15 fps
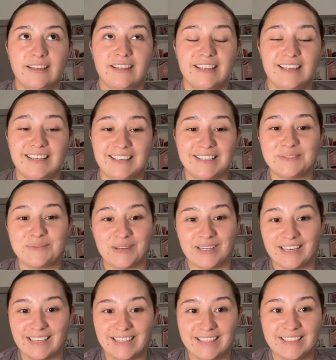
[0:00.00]
it is what
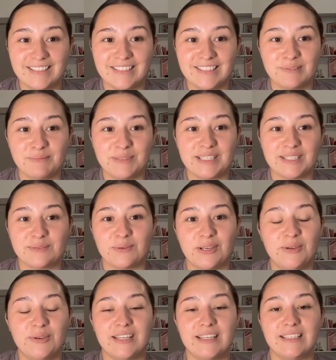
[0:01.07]
it is, because when
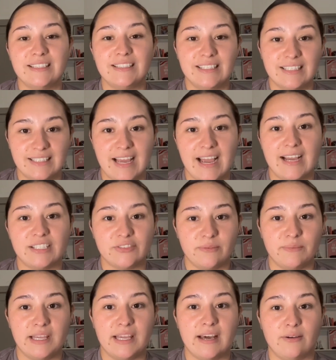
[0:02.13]
you can detach
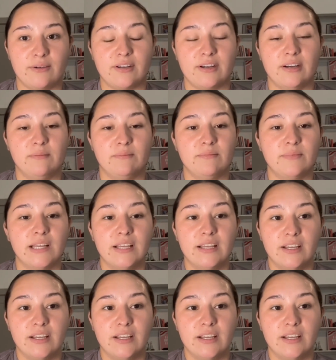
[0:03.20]
from the outcome,